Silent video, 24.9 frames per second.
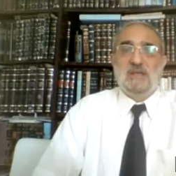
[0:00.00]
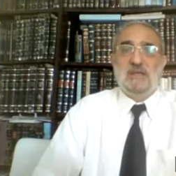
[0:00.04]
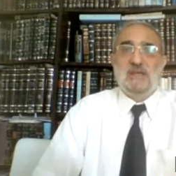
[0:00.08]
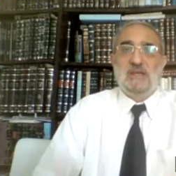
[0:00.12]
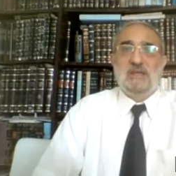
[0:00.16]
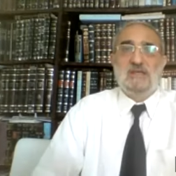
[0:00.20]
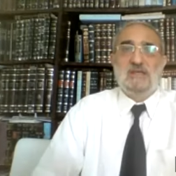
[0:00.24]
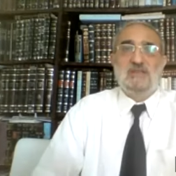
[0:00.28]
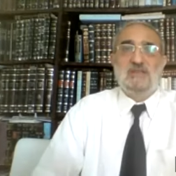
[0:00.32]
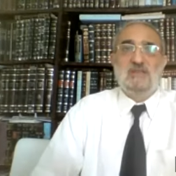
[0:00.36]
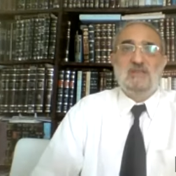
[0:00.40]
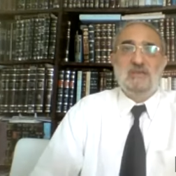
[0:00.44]

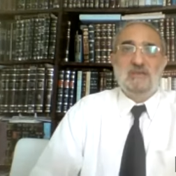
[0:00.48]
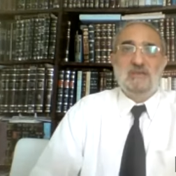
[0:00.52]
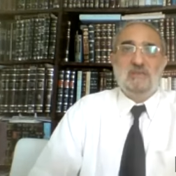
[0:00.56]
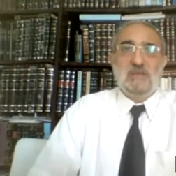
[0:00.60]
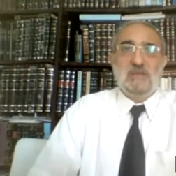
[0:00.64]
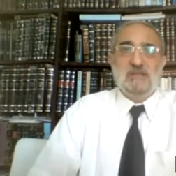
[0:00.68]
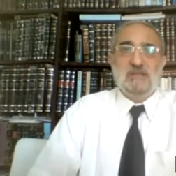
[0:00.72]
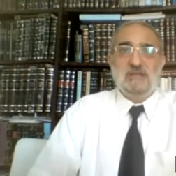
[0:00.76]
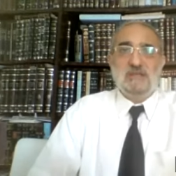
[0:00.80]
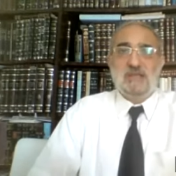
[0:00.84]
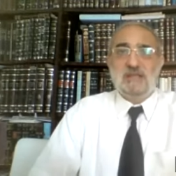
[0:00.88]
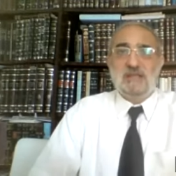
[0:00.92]
Uh, so it
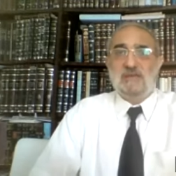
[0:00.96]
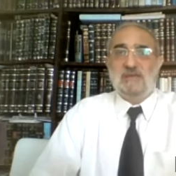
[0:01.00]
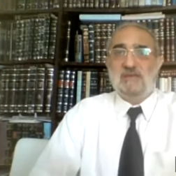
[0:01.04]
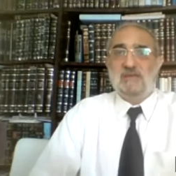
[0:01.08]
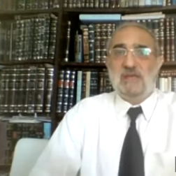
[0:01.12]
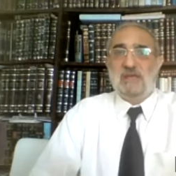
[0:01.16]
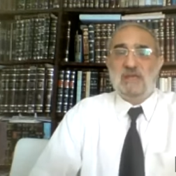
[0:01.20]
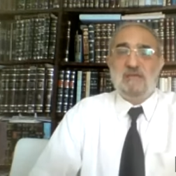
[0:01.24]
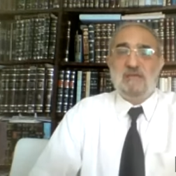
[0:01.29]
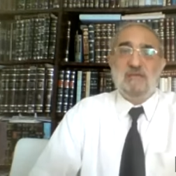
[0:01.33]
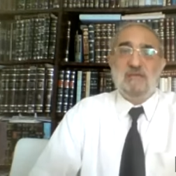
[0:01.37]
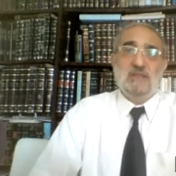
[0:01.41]
means that
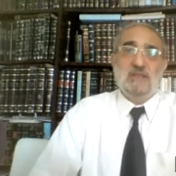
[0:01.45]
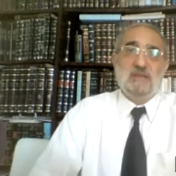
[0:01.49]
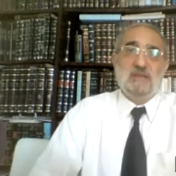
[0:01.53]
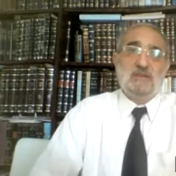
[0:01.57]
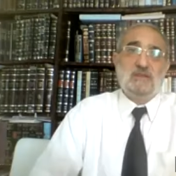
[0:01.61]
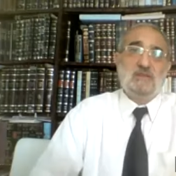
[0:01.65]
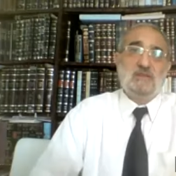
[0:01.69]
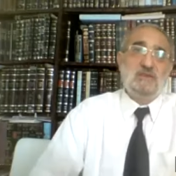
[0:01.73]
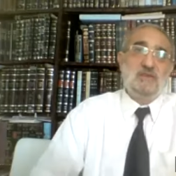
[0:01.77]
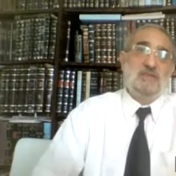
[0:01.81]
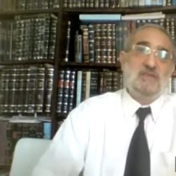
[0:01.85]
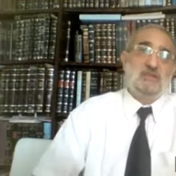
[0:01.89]
even the
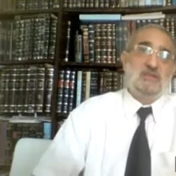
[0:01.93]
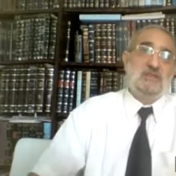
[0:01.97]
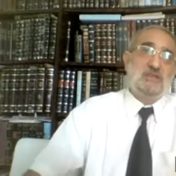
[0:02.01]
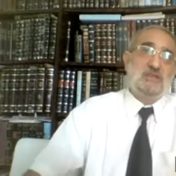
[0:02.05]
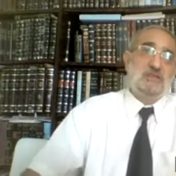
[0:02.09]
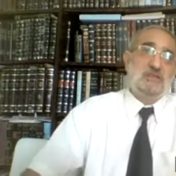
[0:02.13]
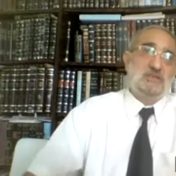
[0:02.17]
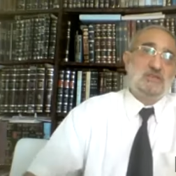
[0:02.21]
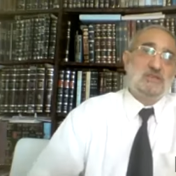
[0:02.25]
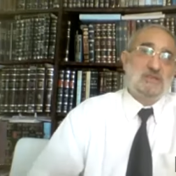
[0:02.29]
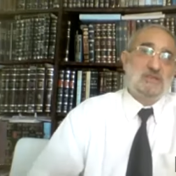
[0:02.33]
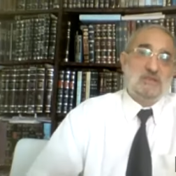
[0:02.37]

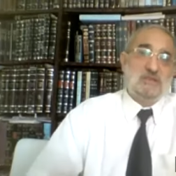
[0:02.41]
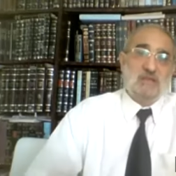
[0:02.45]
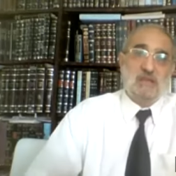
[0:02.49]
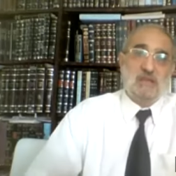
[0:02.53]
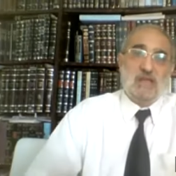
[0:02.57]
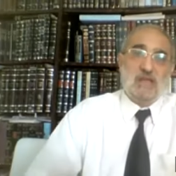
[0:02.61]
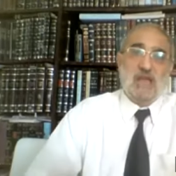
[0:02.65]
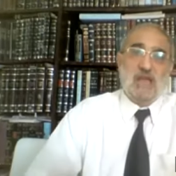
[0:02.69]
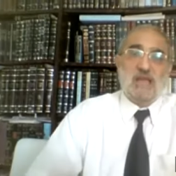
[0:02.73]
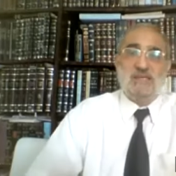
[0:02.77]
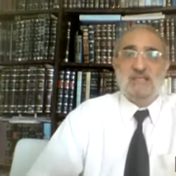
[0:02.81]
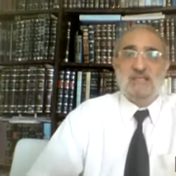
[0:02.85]
Christians uh,
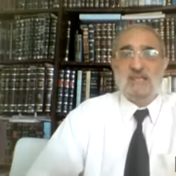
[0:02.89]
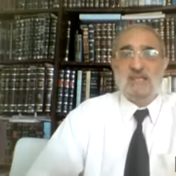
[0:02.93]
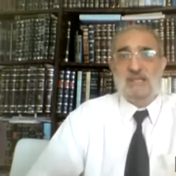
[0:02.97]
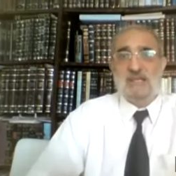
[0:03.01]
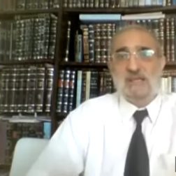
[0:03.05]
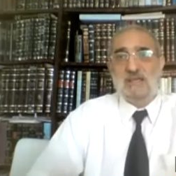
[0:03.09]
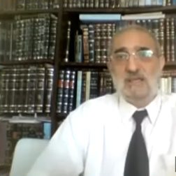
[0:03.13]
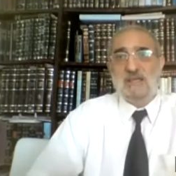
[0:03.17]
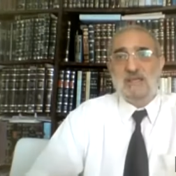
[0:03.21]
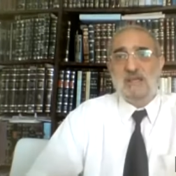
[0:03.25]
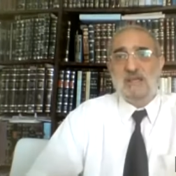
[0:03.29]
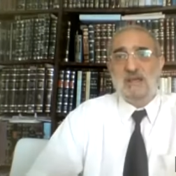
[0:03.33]

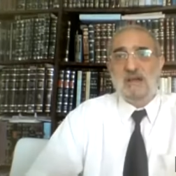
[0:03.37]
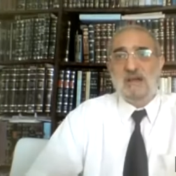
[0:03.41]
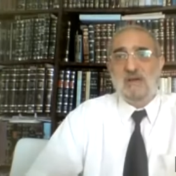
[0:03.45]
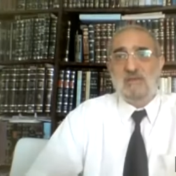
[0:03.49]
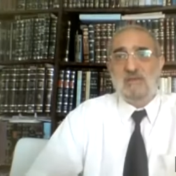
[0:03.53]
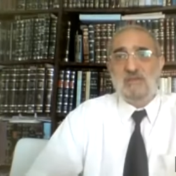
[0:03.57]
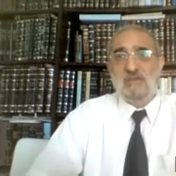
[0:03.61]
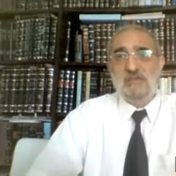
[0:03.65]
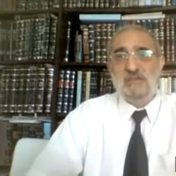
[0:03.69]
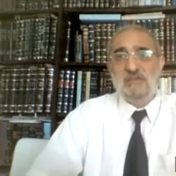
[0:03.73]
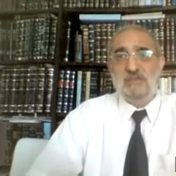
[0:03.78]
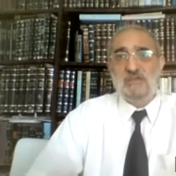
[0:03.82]
asking uh,
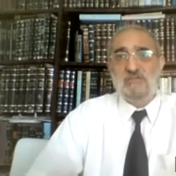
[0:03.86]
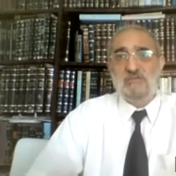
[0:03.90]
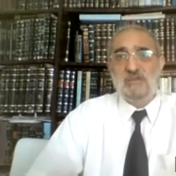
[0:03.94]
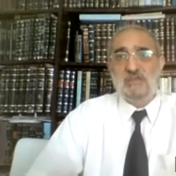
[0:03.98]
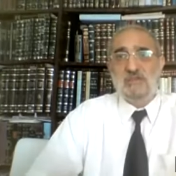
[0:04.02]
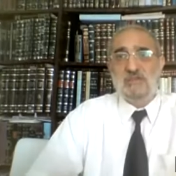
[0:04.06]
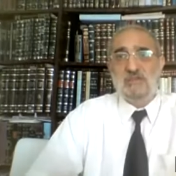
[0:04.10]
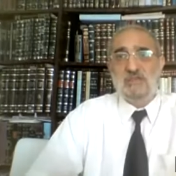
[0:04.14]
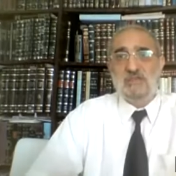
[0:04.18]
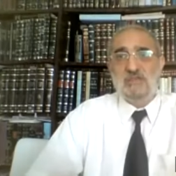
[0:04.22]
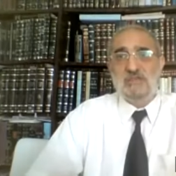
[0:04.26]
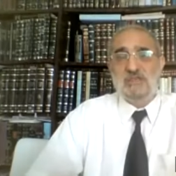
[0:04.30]
all these
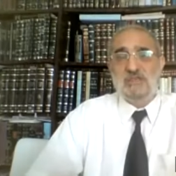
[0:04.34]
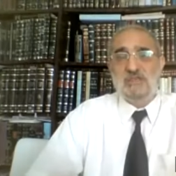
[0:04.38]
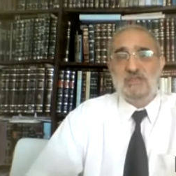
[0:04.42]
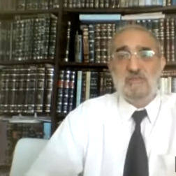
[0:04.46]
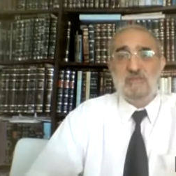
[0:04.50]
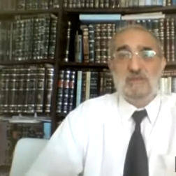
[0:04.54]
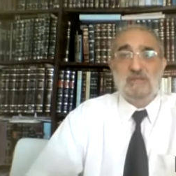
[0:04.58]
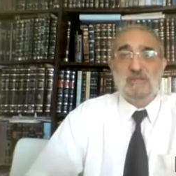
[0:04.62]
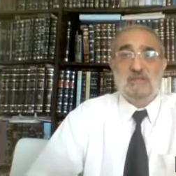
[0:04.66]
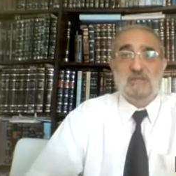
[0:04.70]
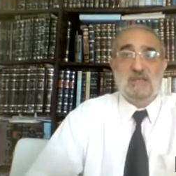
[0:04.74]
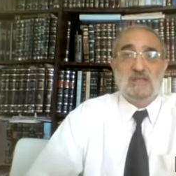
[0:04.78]
questions
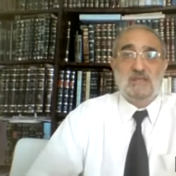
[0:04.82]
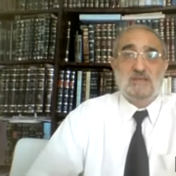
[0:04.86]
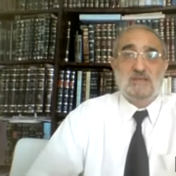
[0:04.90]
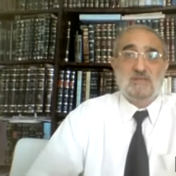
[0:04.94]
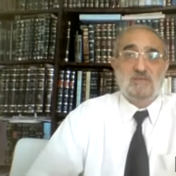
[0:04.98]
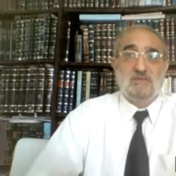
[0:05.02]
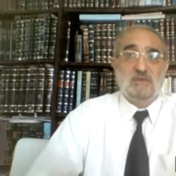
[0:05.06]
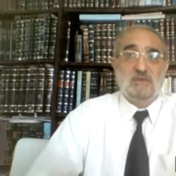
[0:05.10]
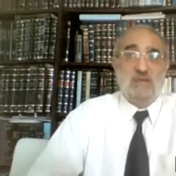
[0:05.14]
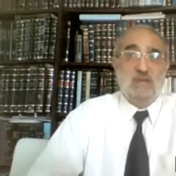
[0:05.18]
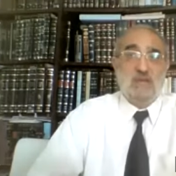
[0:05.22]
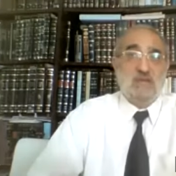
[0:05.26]
means that
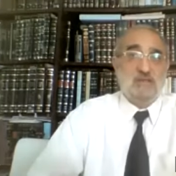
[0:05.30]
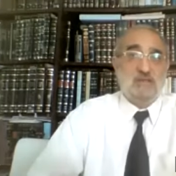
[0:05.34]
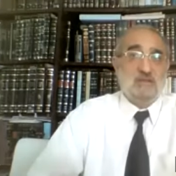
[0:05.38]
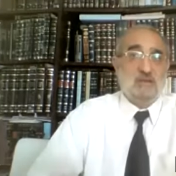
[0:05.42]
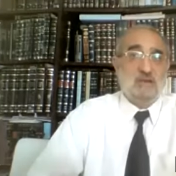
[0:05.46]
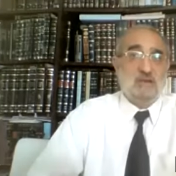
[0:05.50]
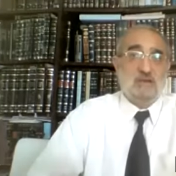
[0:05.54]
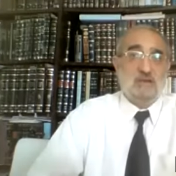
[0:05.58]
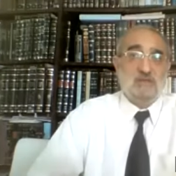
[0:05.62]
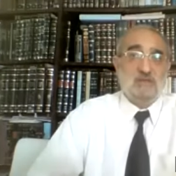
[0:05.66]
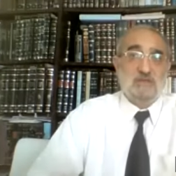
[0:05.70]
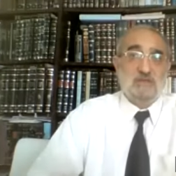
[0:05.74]
we had
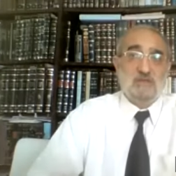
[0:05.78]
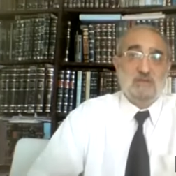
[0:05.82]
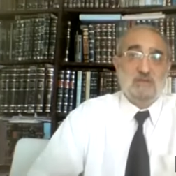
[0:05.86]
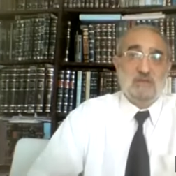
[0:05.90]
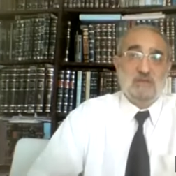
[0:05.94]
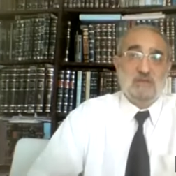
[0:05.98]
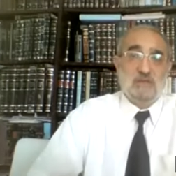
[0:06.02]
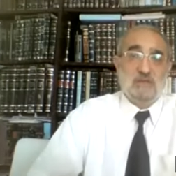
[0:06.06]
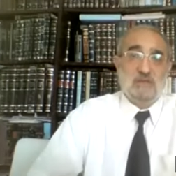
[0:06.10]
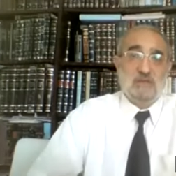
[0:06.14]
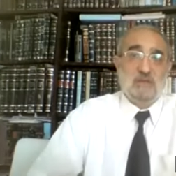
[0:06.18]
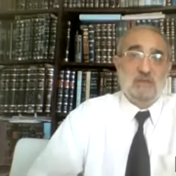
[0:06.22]
also
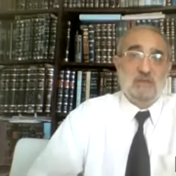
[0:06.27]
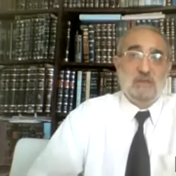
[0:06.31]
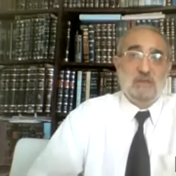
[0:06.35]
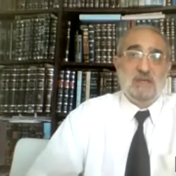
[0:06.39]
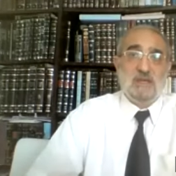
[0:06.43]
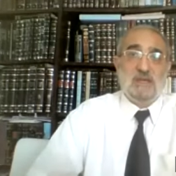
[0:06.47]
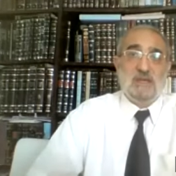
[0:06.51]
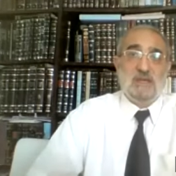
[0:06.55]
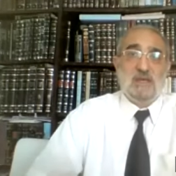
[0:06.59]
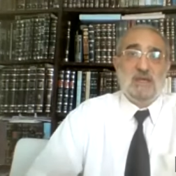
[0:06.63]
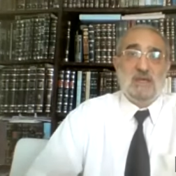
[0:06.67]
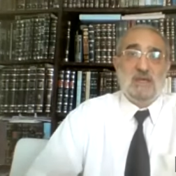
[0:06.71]
in the
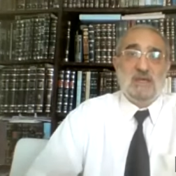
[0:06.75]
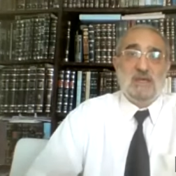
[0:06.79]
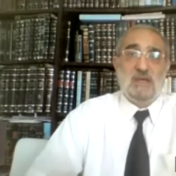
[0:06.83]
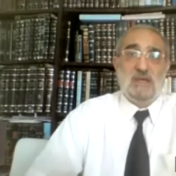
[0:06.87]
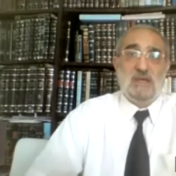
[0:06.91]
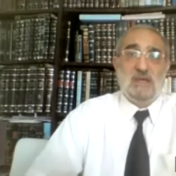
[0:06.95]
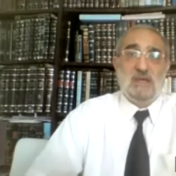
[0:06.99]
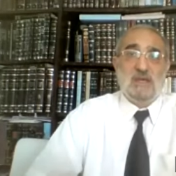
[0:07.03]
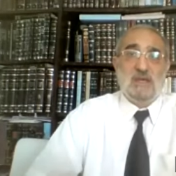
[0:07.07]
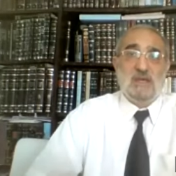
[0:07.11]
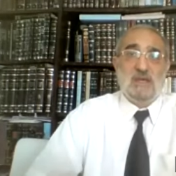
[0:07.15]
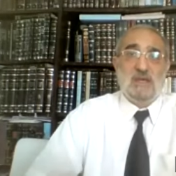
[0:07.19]

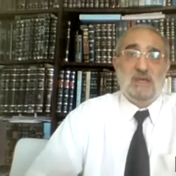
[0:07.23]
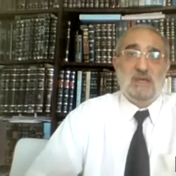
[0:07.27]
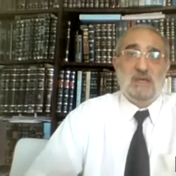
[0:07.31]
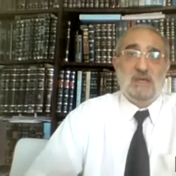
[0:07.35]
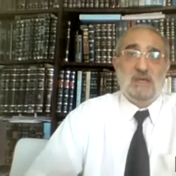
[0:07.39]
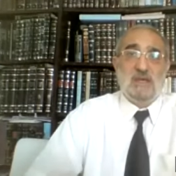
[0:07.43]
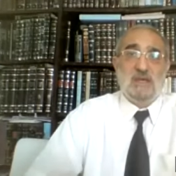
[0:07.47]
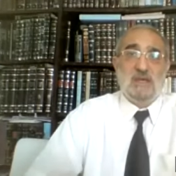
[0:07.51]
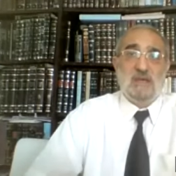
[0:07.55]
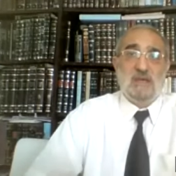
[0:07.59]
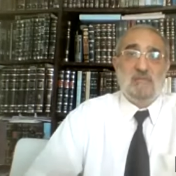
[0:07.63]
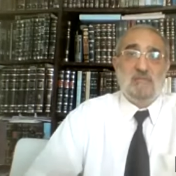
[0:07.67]

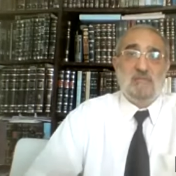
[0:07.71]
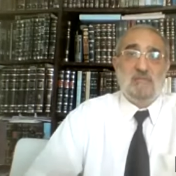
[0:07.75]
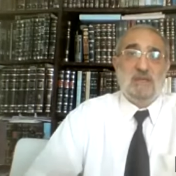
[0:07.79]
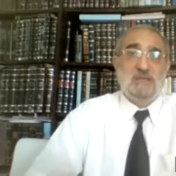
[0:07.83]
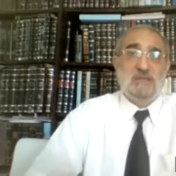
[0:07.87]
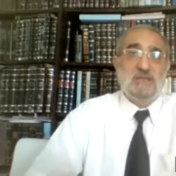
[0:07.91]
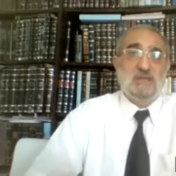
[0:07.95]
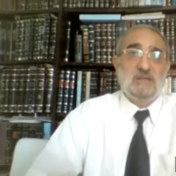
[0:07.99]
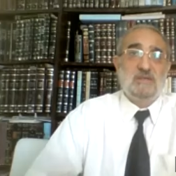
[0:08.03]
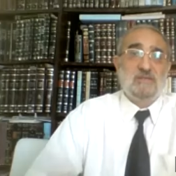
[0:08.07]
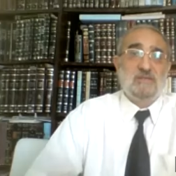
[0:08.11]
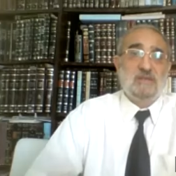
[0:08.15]

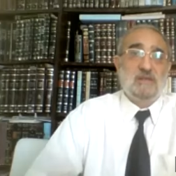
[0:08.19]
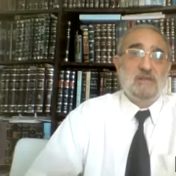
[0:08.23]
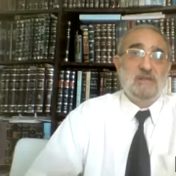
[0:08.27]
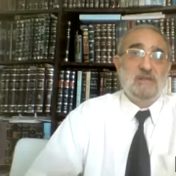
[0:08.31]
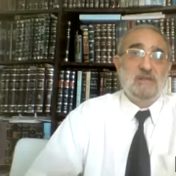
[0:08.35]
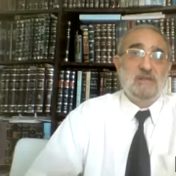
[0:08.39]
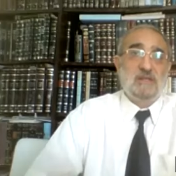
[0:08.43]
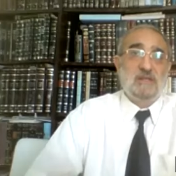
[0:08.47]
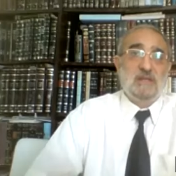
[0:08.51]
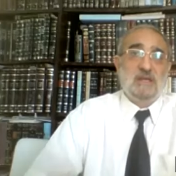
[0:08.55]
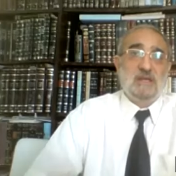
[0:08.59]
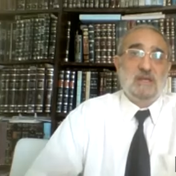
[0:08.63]

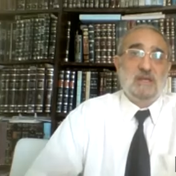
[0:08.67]
medieval,